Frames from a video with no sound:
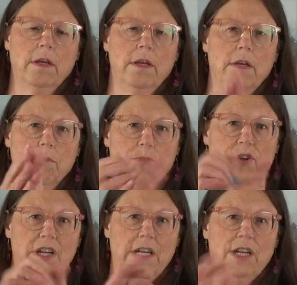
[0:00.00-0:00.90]
you can put
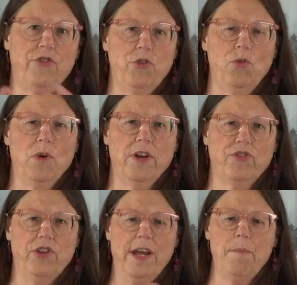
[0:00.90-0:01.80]
it into a
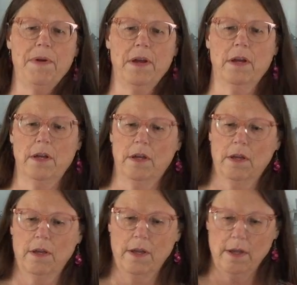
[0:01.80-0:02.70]
shape
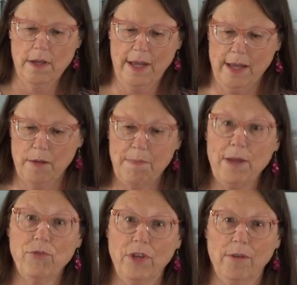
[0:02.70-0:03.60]
and
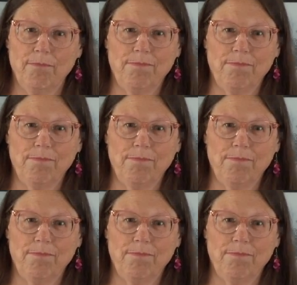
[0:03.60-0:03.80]
bounce it.